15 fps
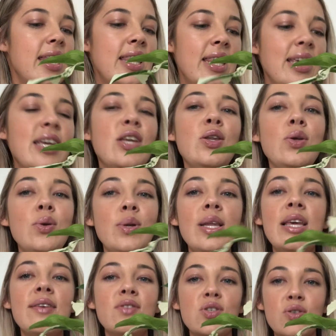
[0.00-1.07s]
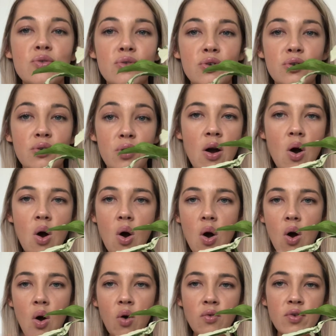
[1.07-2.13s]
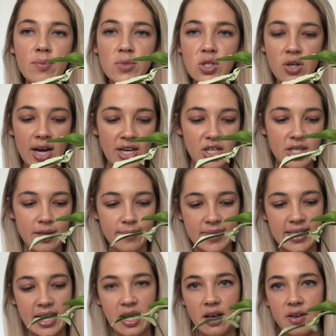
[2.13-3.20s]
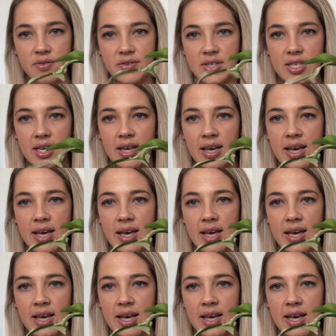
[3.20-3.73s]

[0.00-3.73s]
the new leaves grew all from scratch themselves.